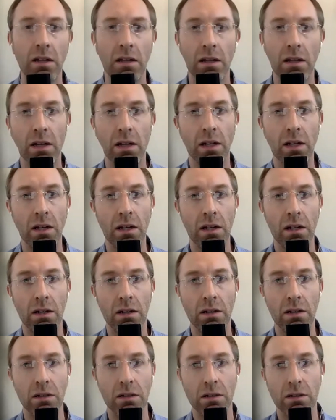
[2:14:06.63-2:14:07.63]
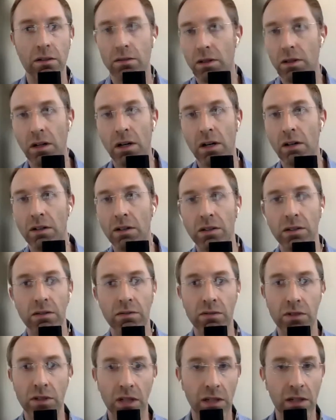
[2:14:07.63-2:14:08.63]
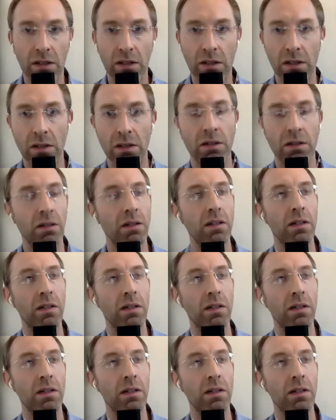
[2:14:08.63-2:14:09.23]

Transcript: uh, regardless of gender.